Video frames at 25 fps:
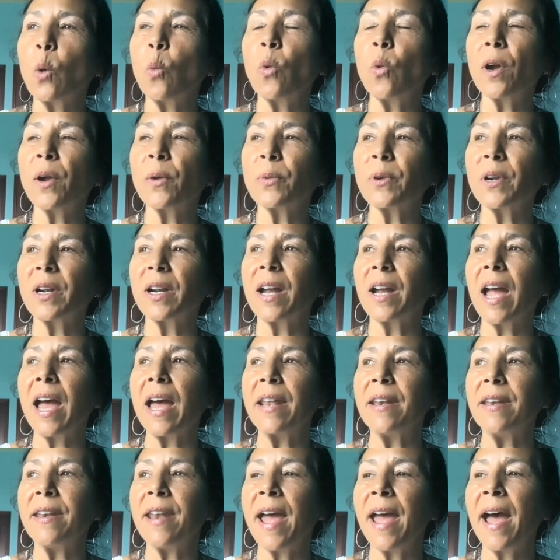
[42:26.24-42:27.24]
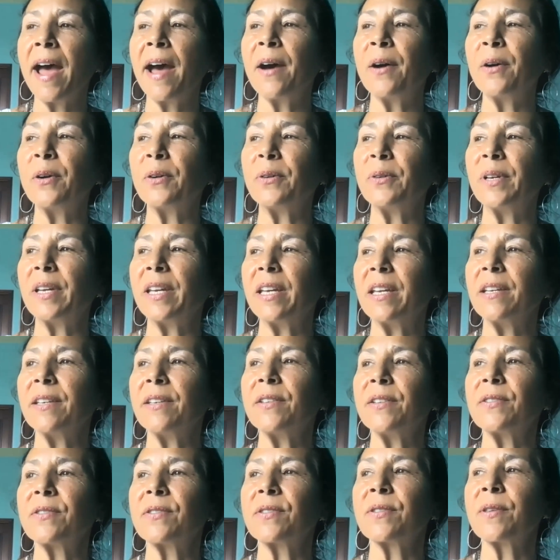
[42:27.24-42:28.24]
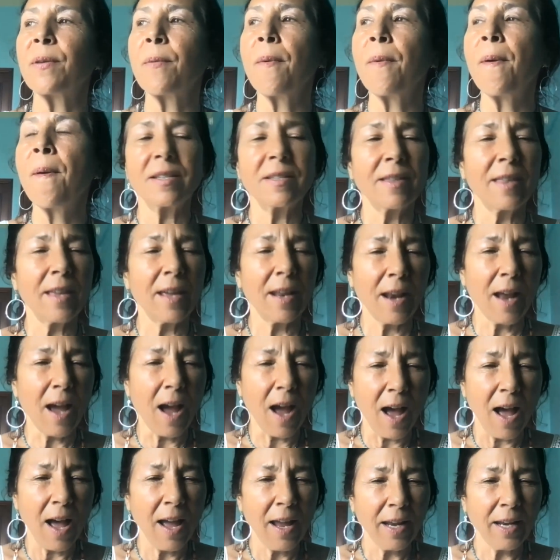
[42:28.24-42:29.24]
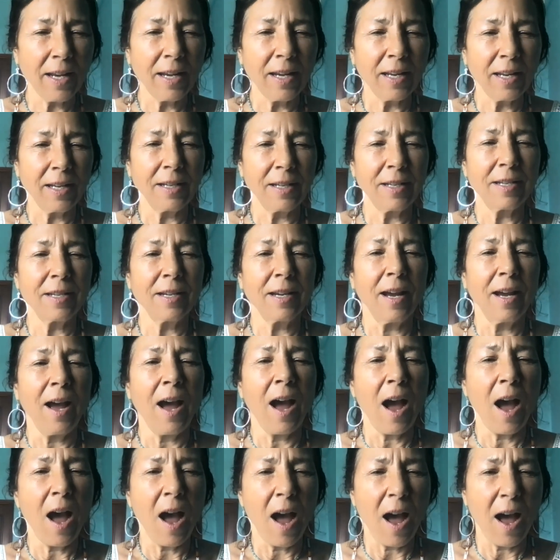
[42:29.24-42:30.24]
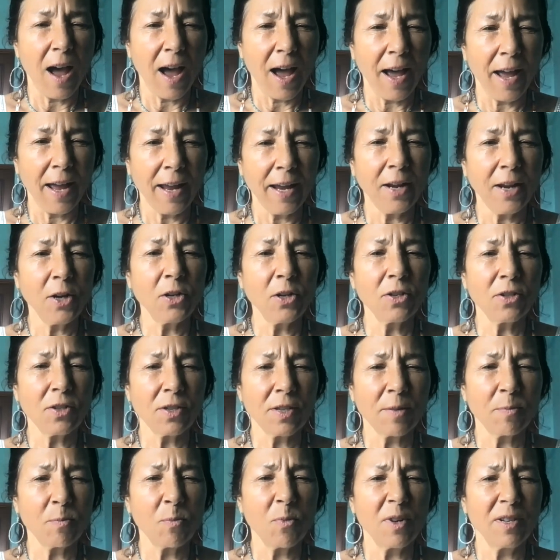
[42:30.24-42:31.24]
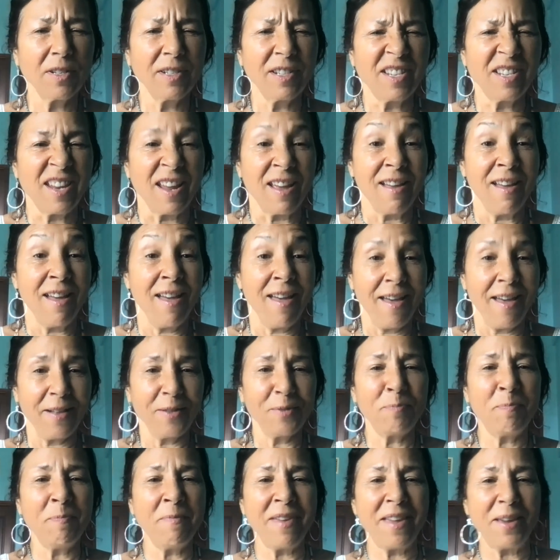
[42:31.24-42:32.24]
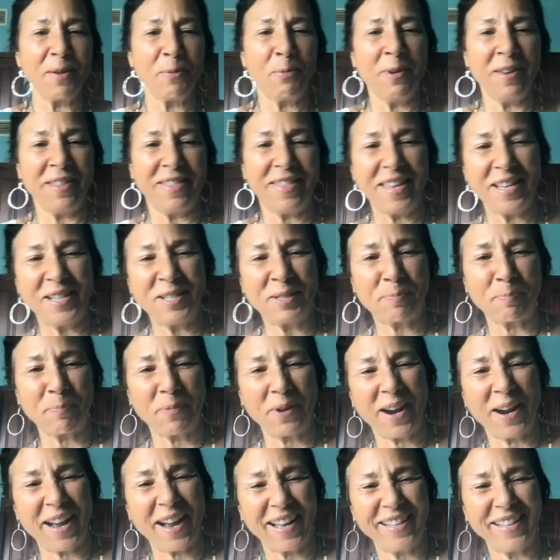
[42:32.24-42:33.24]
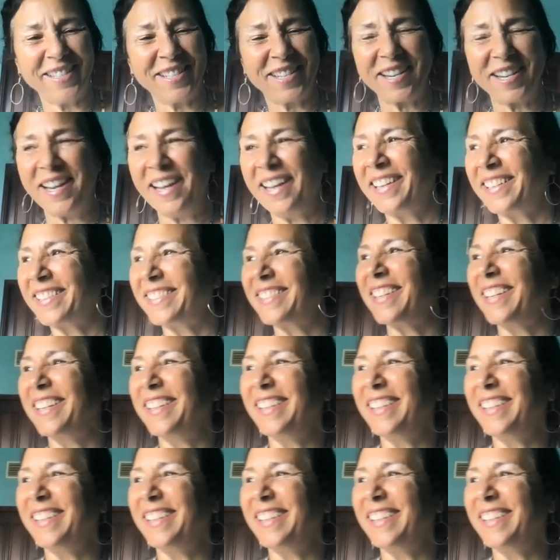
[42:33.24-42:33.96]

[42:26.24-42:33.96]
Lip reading: we're at now is that I need to hire someone to help me with this project.